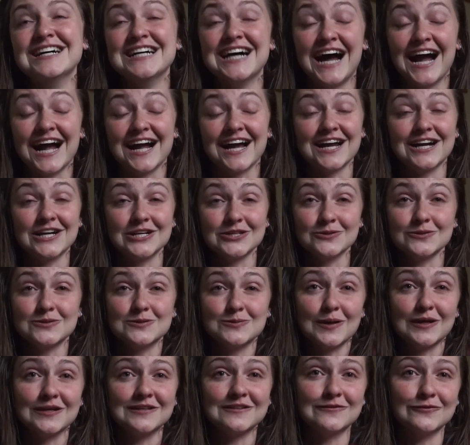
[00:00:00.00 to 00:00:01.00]
I gotta do what's
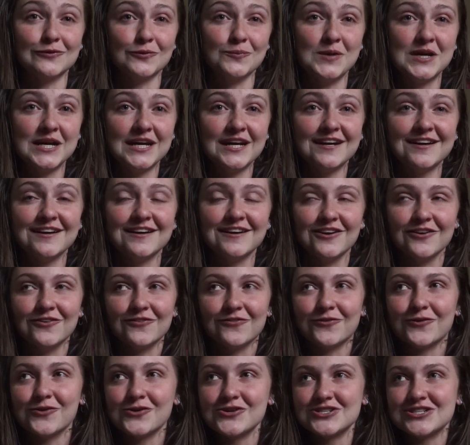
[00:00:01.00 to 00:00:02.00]
best for me, and
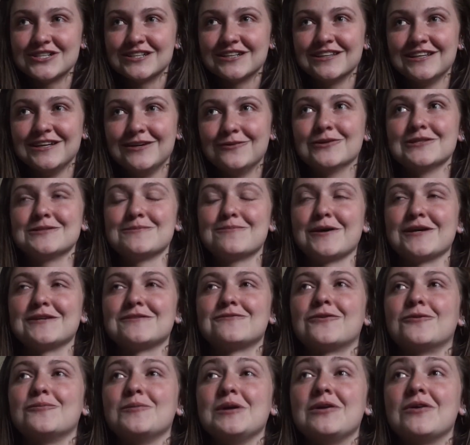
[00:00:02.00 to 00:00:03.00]
unfortunately what's
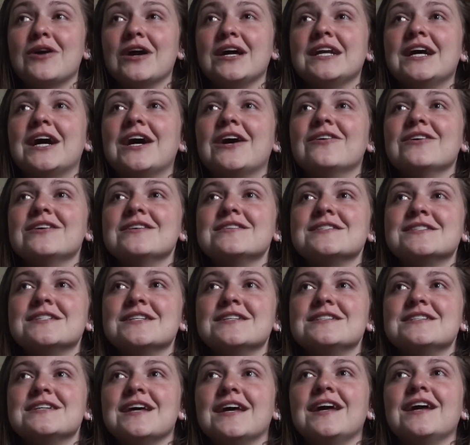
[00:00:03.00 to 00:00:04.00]
best for me right now is
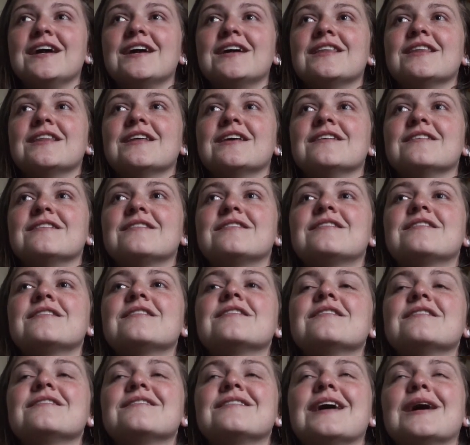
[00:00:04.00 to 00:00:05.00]
to take this
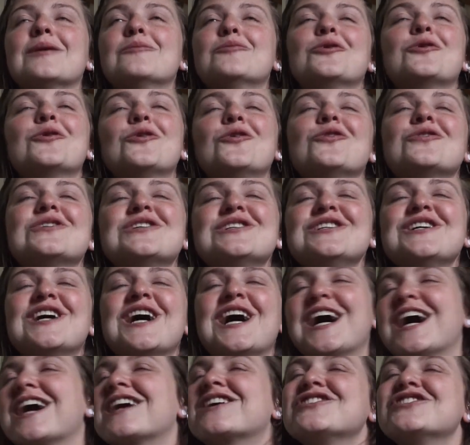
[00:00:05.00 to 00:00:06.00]
chemical
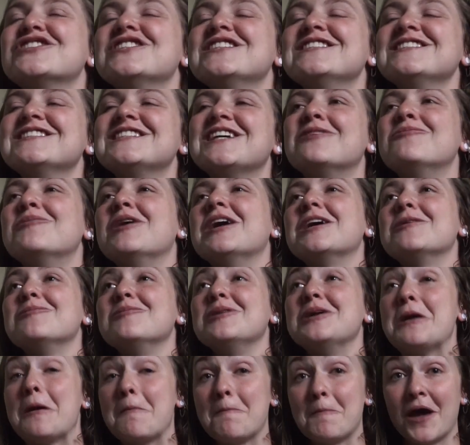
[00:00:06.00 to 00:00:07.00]
concoction to make
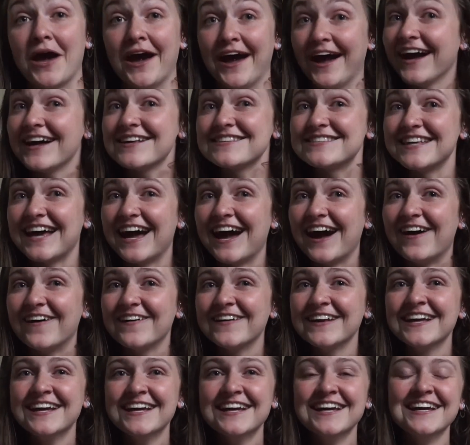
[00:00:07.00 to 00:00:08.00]
me pass
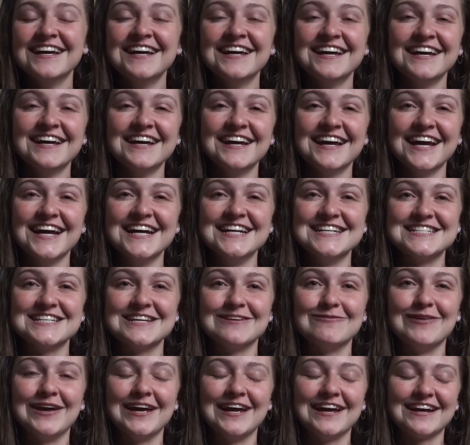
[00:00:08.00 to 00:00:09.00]
out and
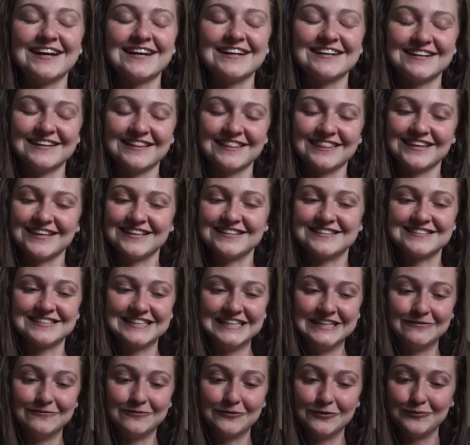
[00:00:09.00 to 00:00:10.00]
to make this
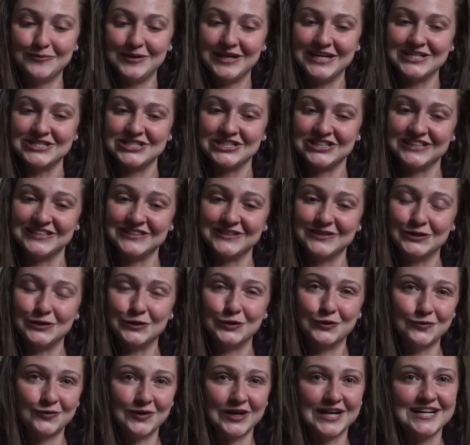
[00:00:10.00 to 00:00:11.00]
inflammation
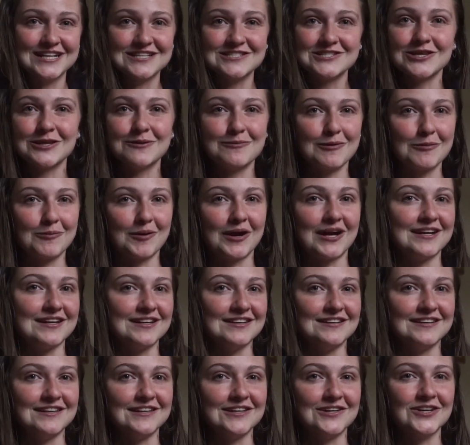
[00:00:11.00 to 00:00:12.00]
go away so that my body
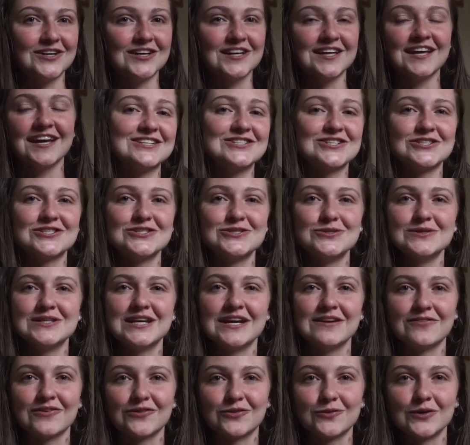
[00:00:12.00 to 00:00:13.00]
can heal. I took two a
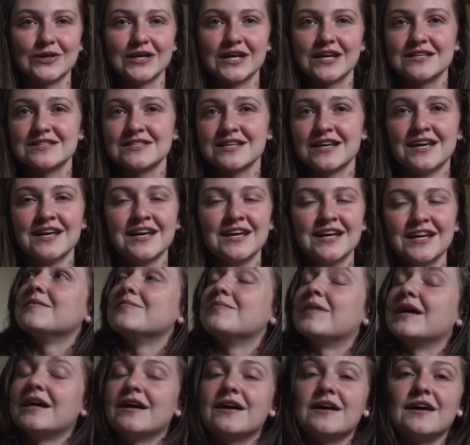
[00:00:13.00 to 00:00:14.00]
day for three days.
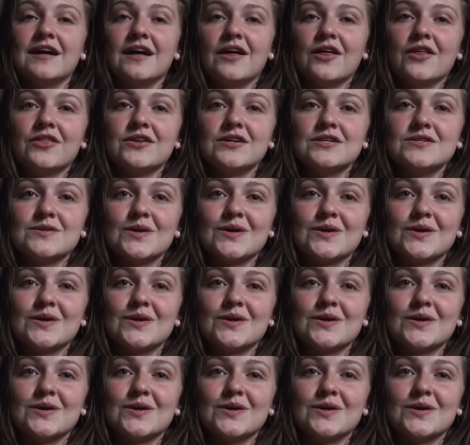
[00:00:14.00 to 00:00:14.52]
My gut health is